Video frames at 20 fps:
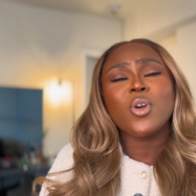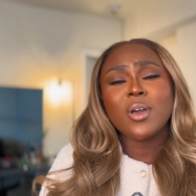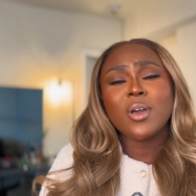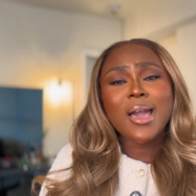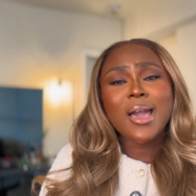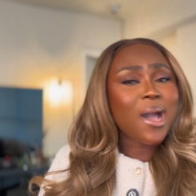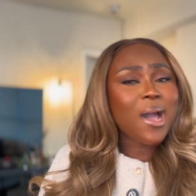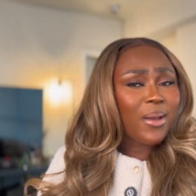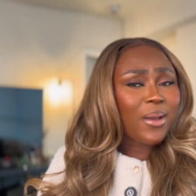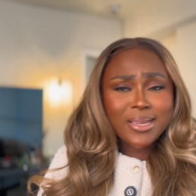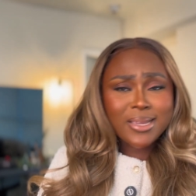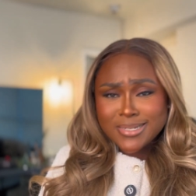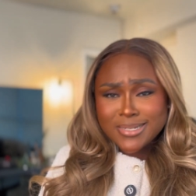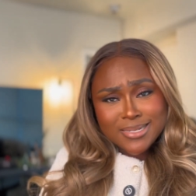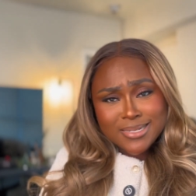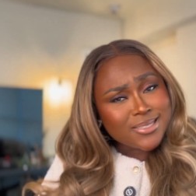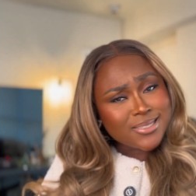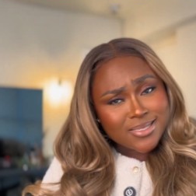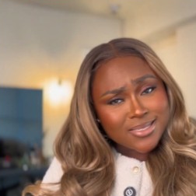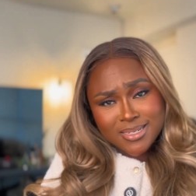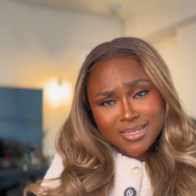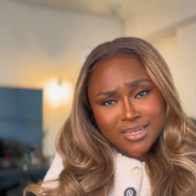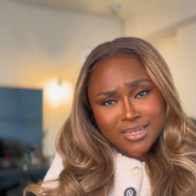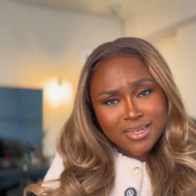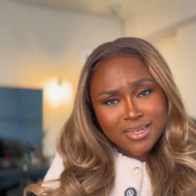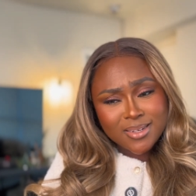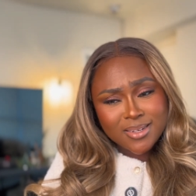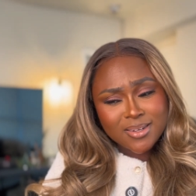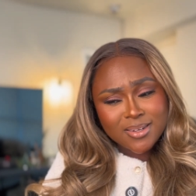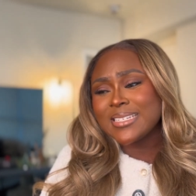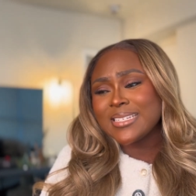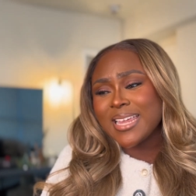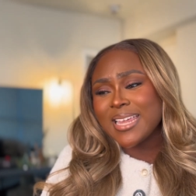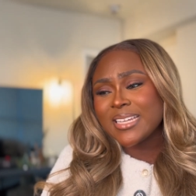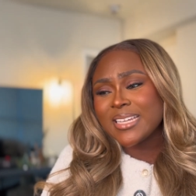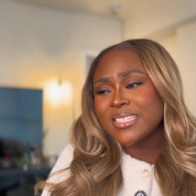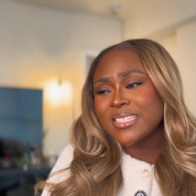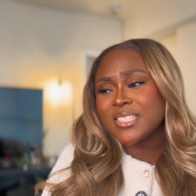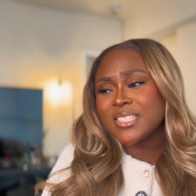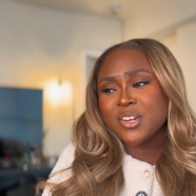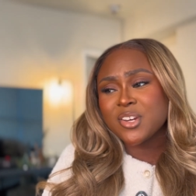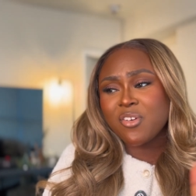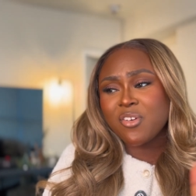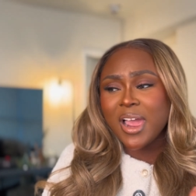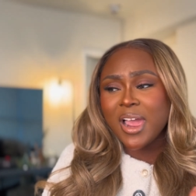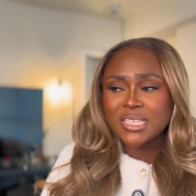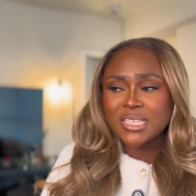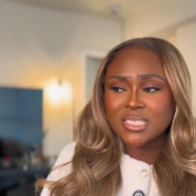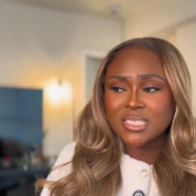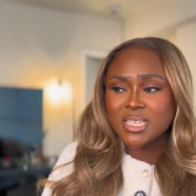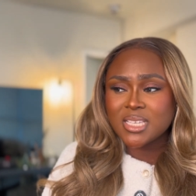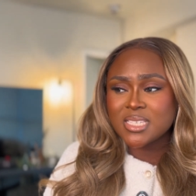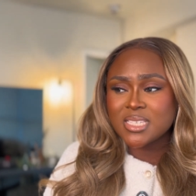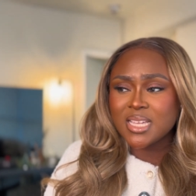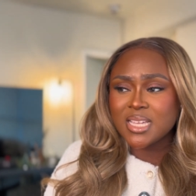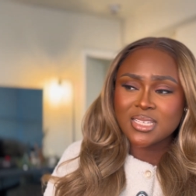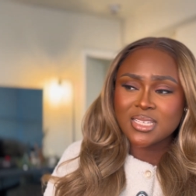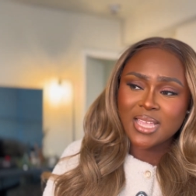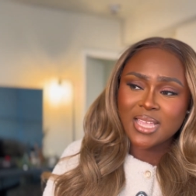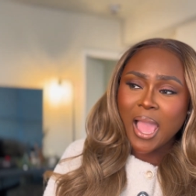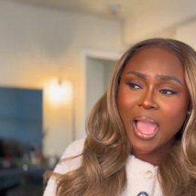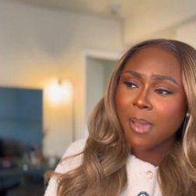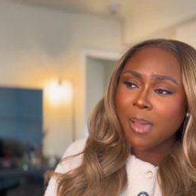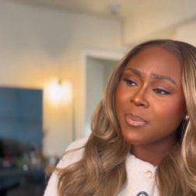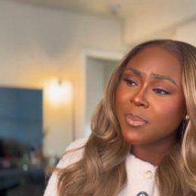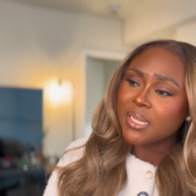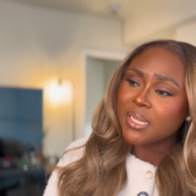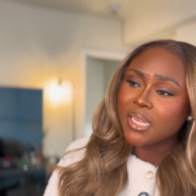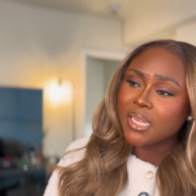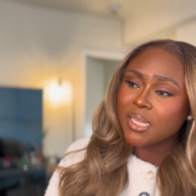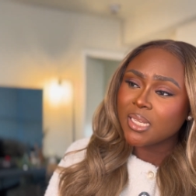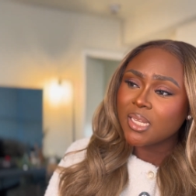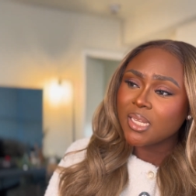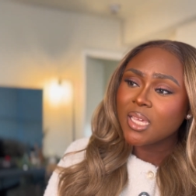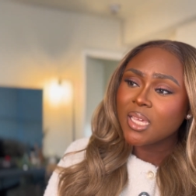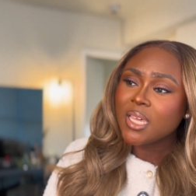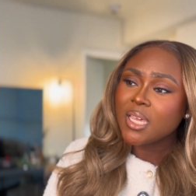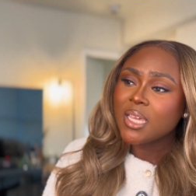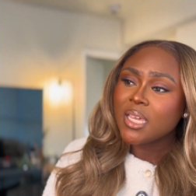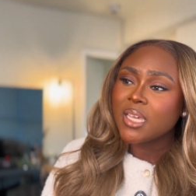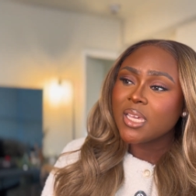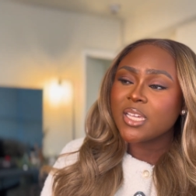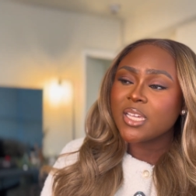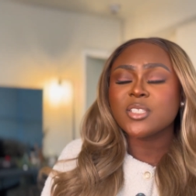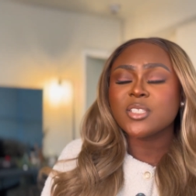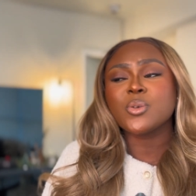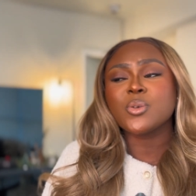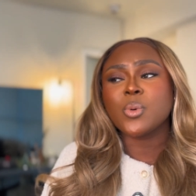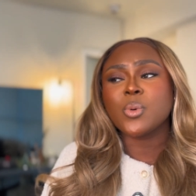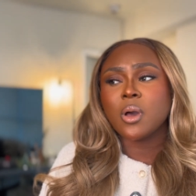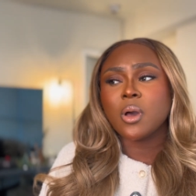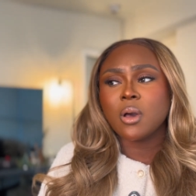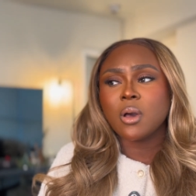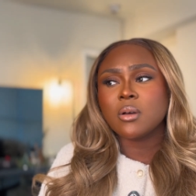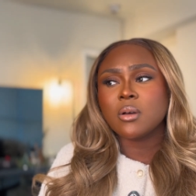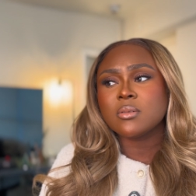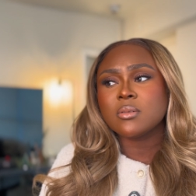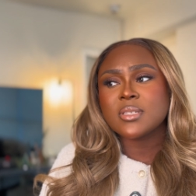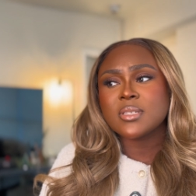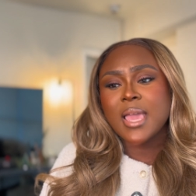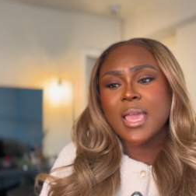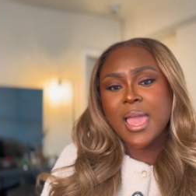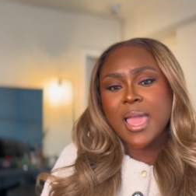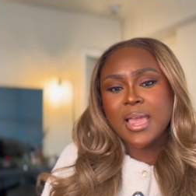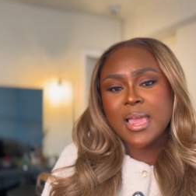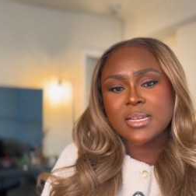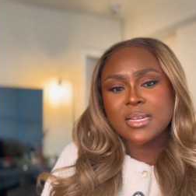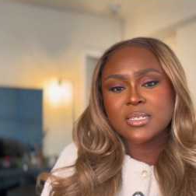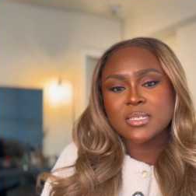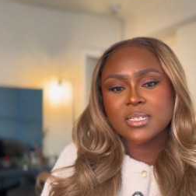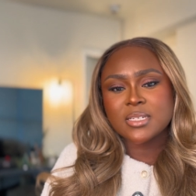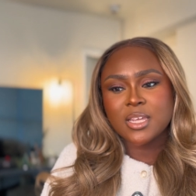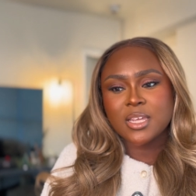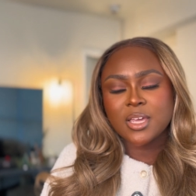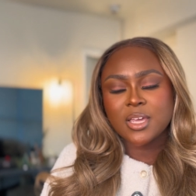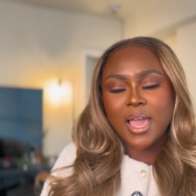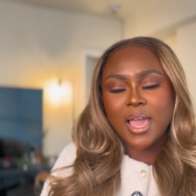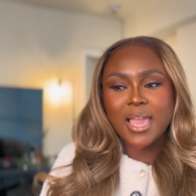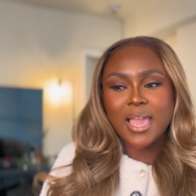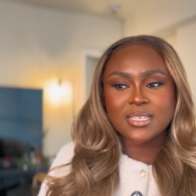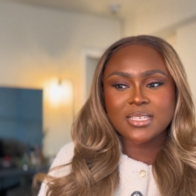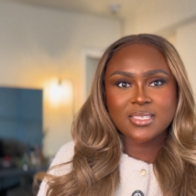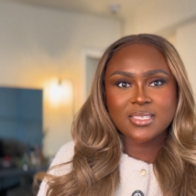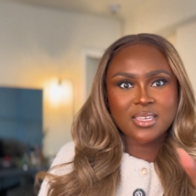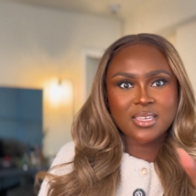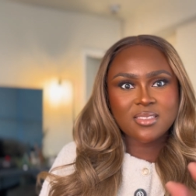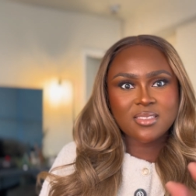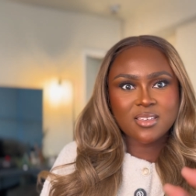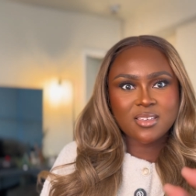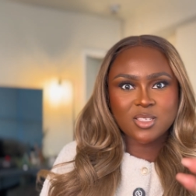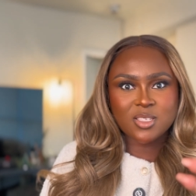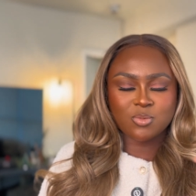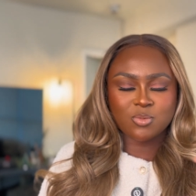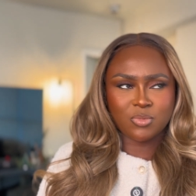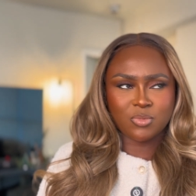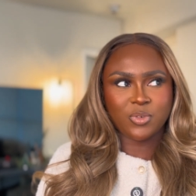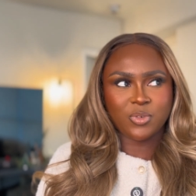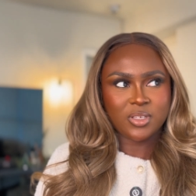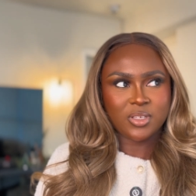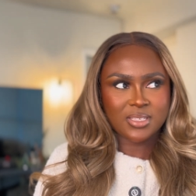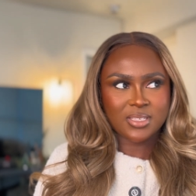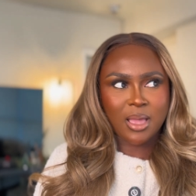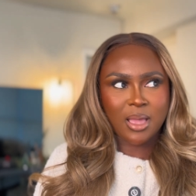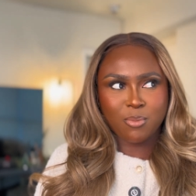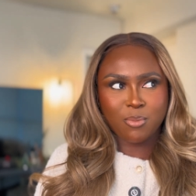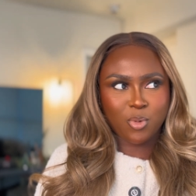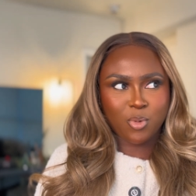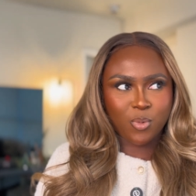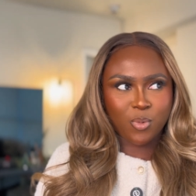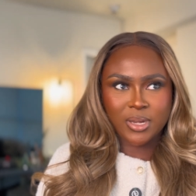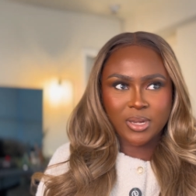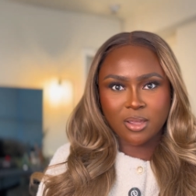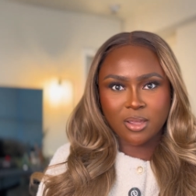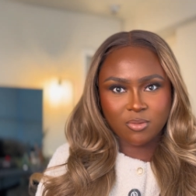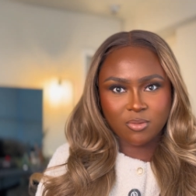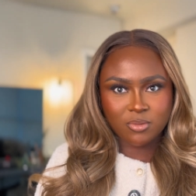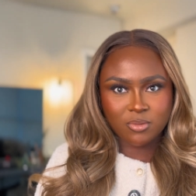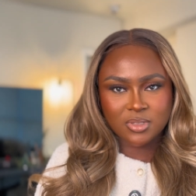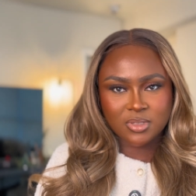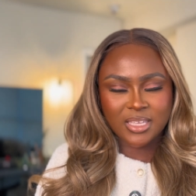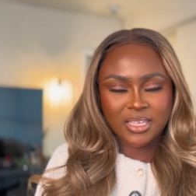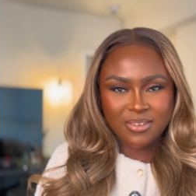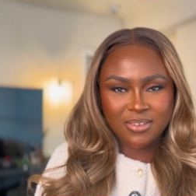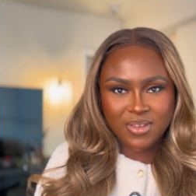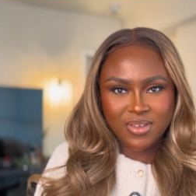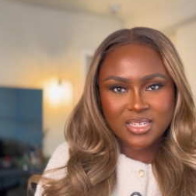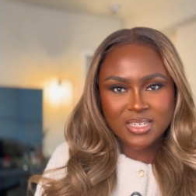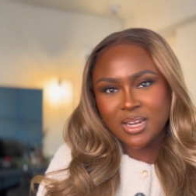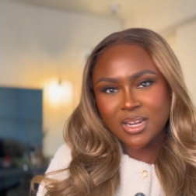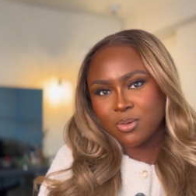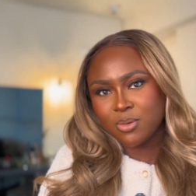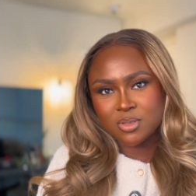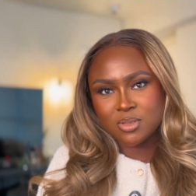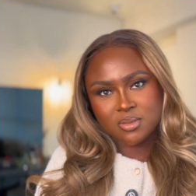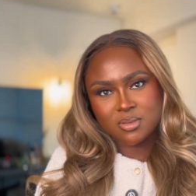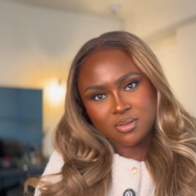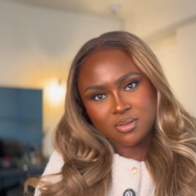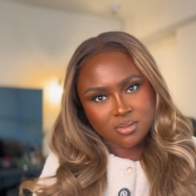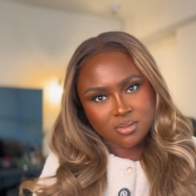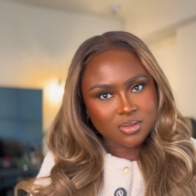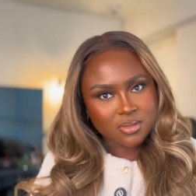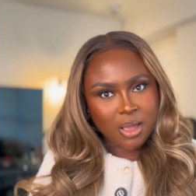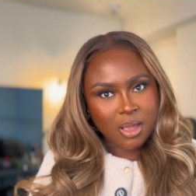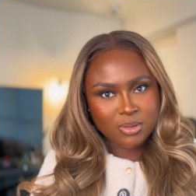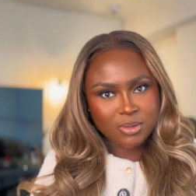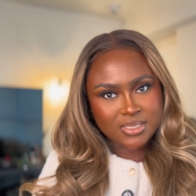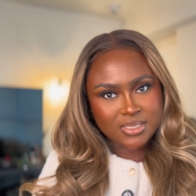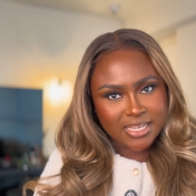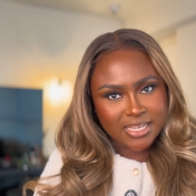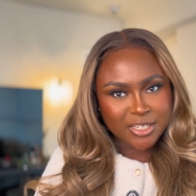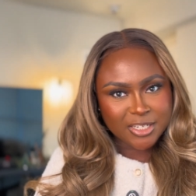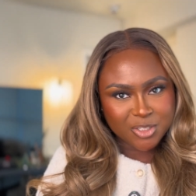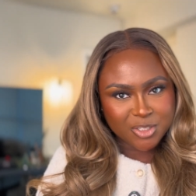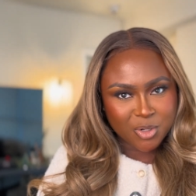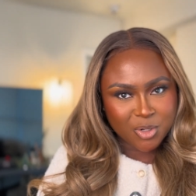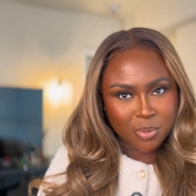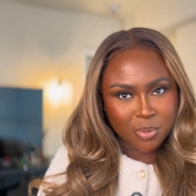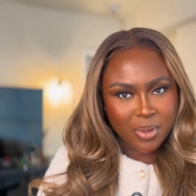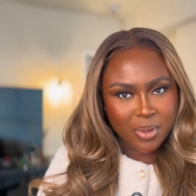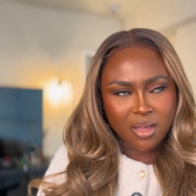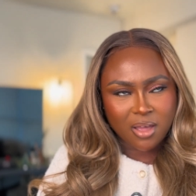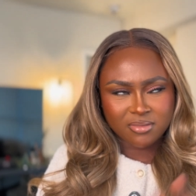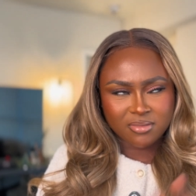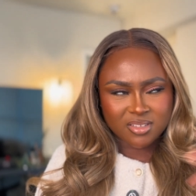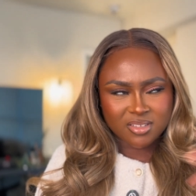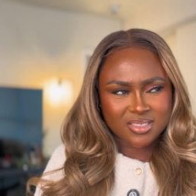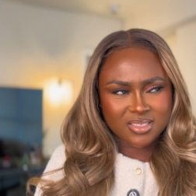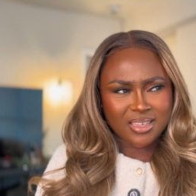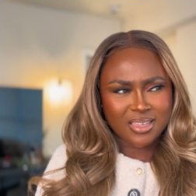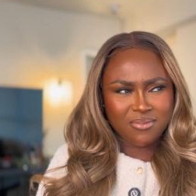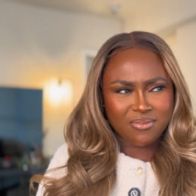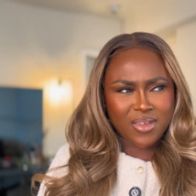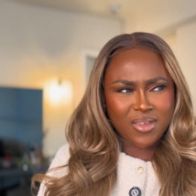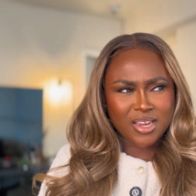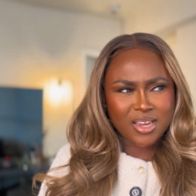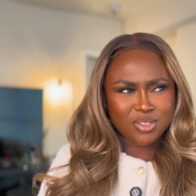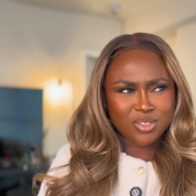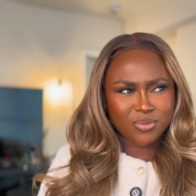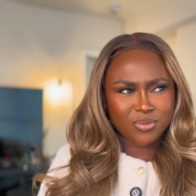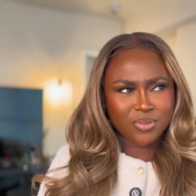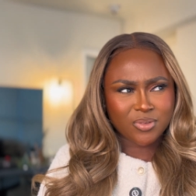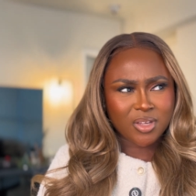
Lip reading: our identity crisis that is happening in the world. And I see this, for example, when the event I was telling you about, this is the event of